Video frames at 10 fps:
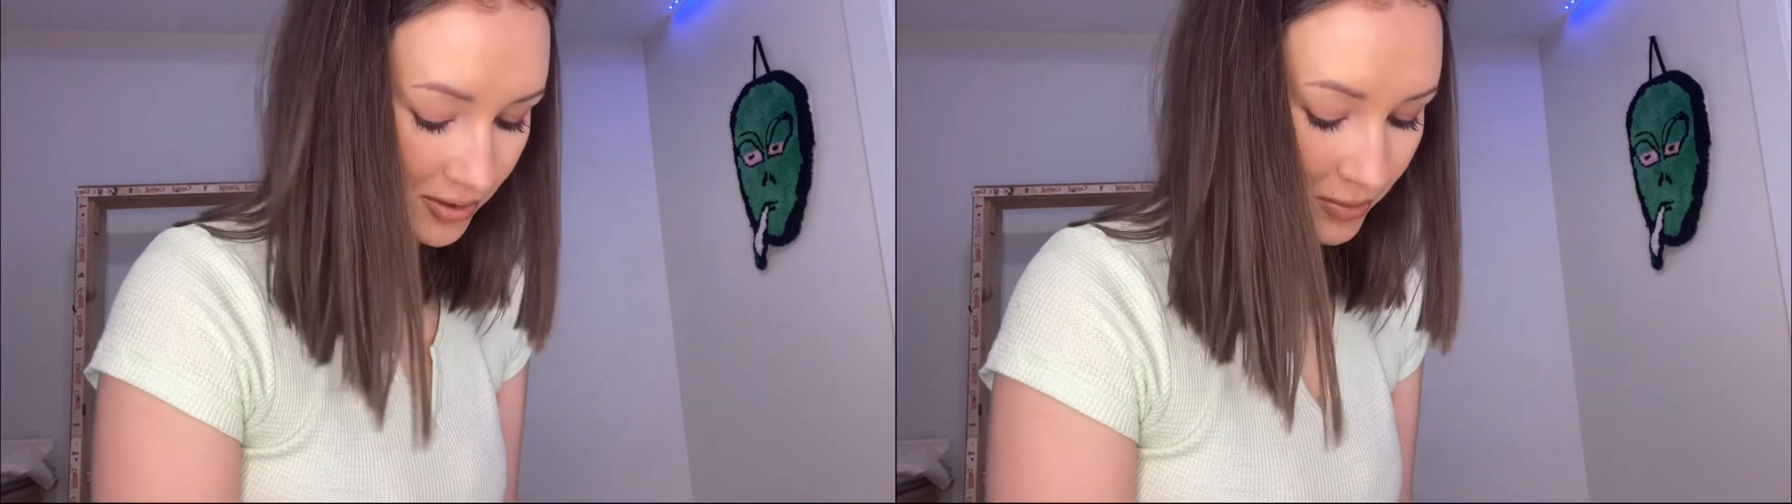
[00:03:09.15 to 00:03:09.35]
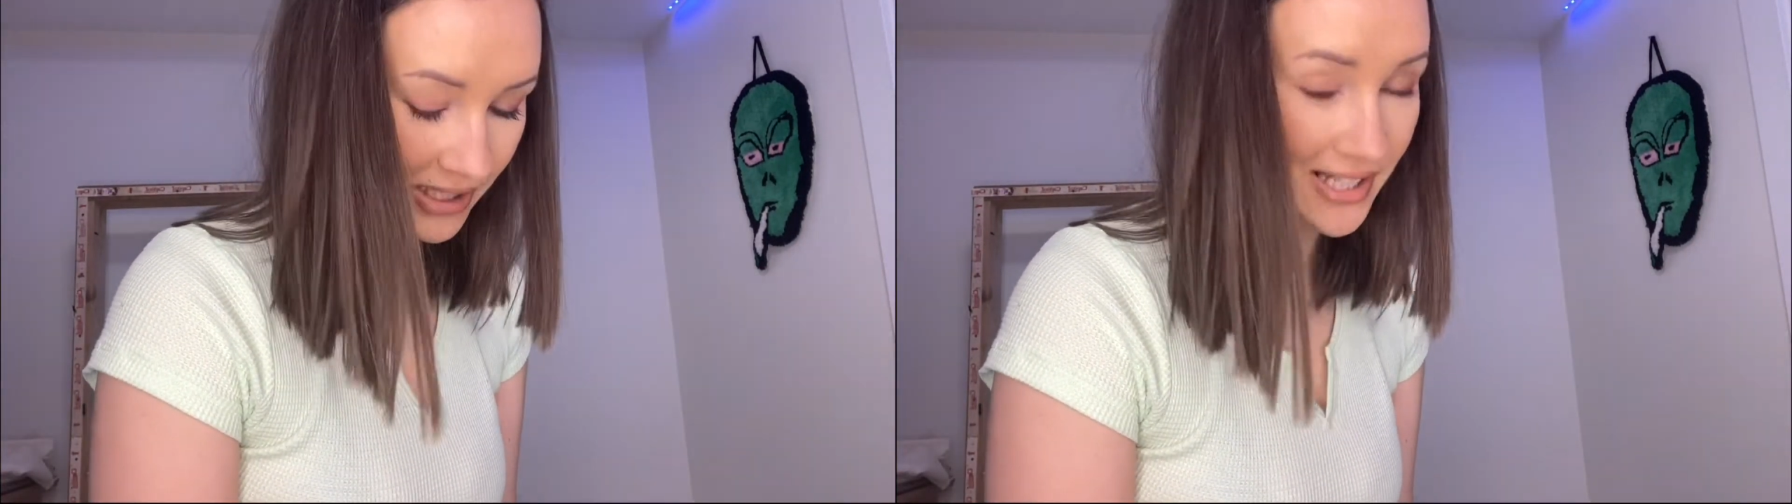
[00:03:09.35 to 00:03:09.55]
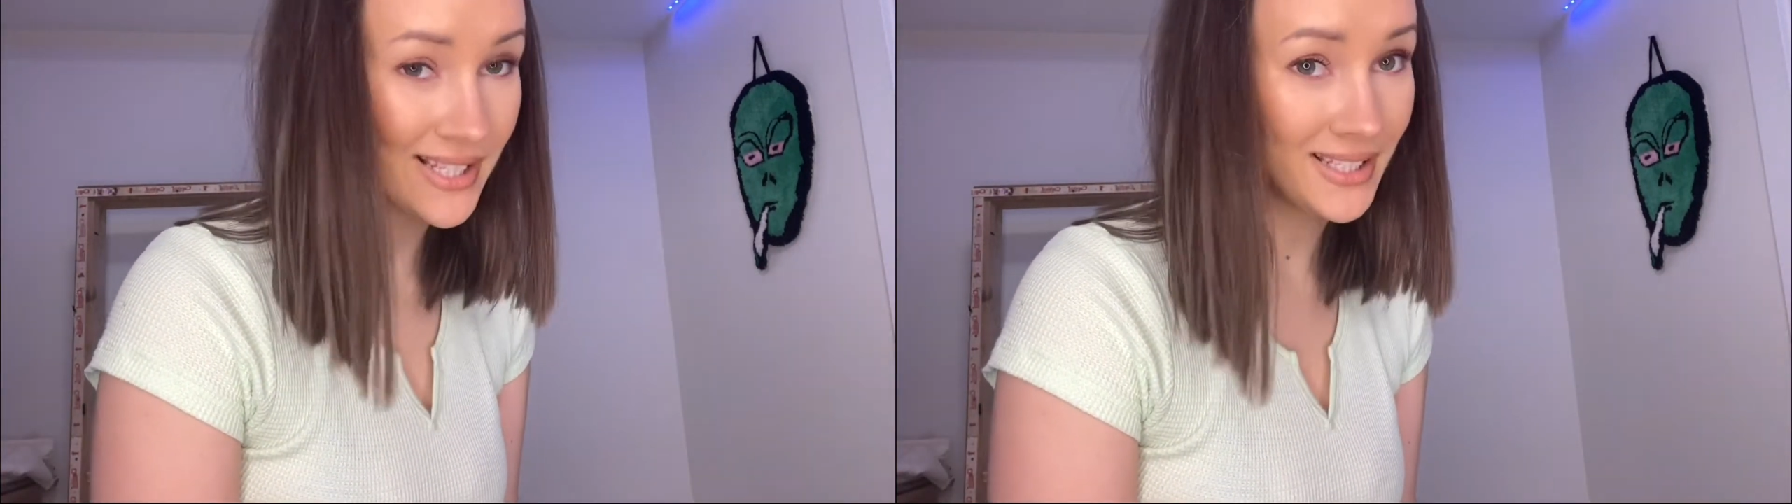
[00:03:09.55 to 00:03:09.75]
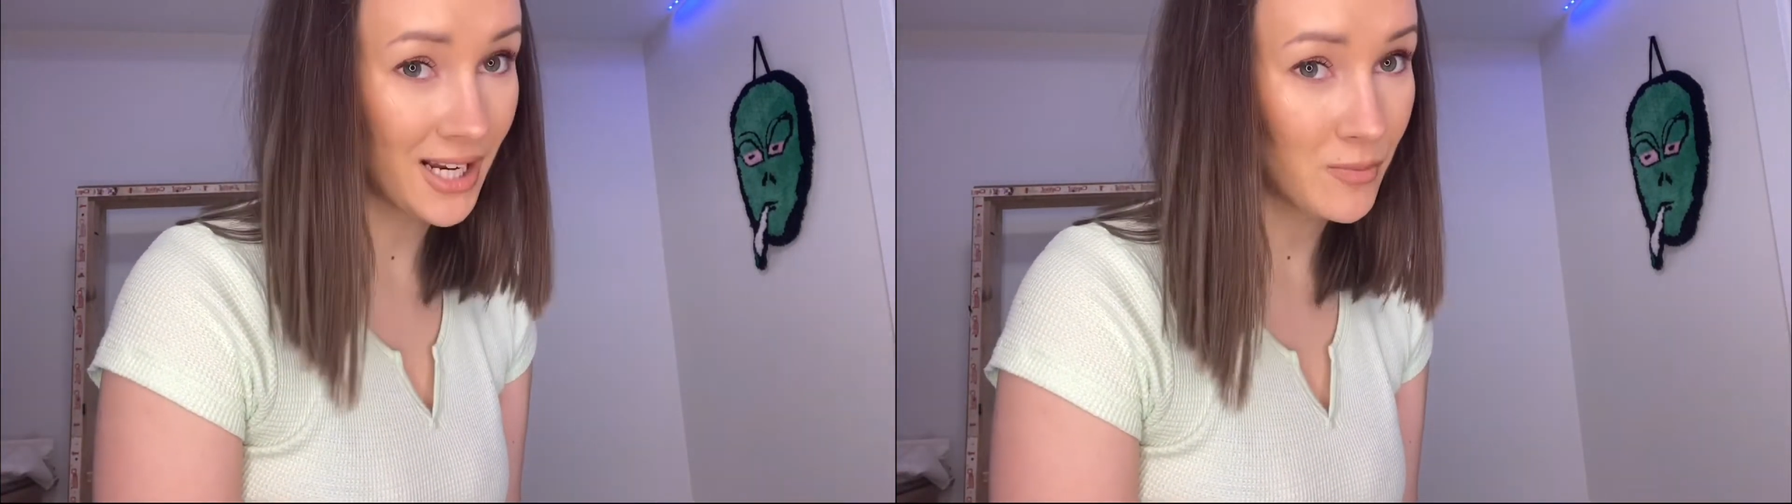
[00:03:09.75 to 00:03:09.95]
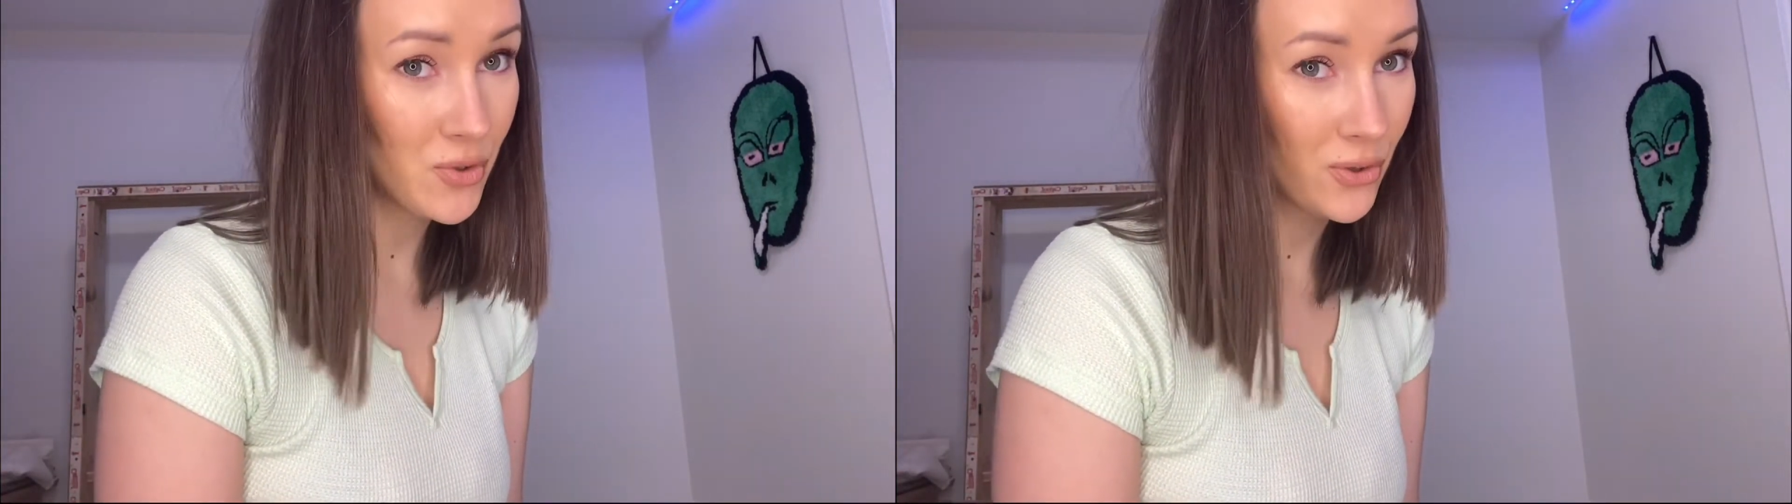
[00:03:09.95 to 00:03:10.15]
the place and
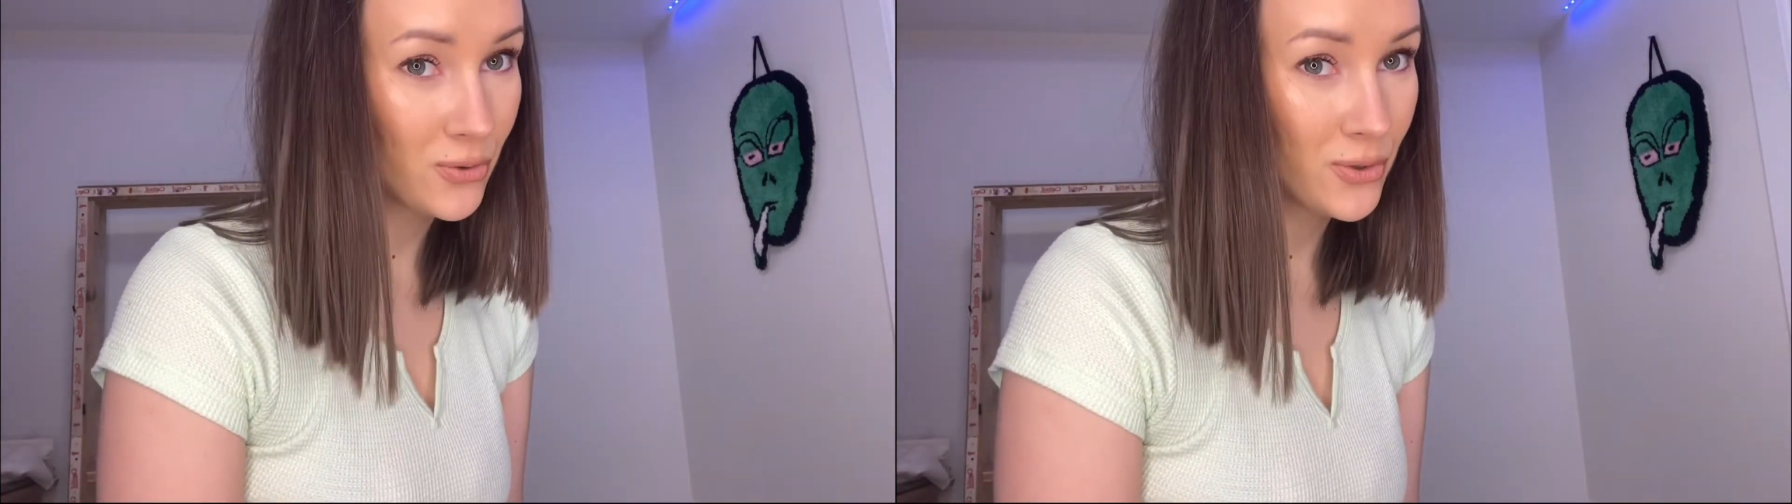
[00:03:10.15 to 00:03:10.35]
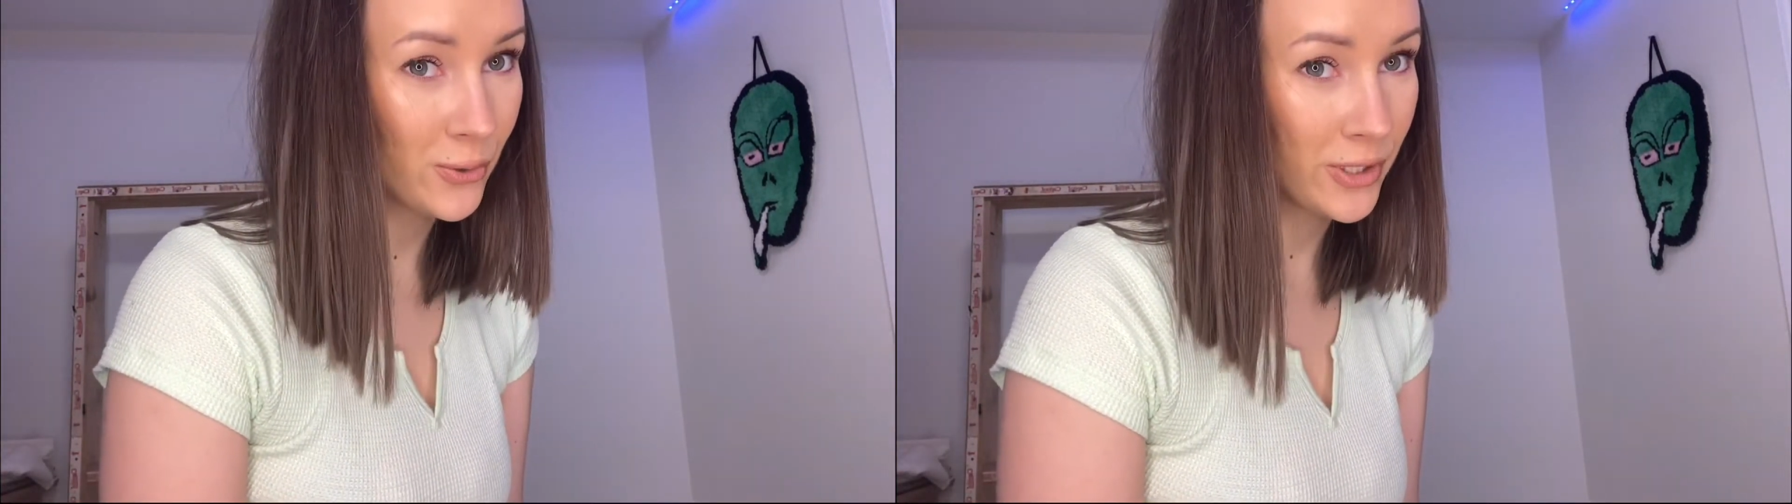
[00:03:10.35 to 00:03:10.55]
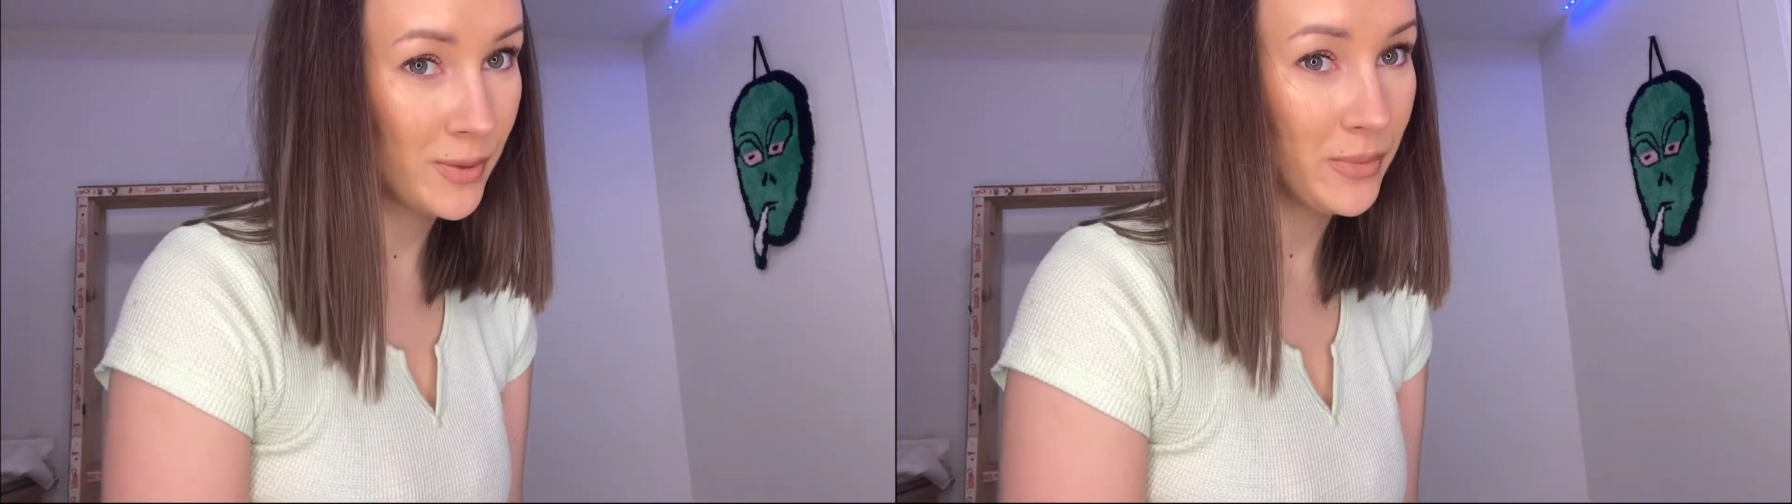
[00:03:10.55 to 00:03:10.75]
I'm so sorry,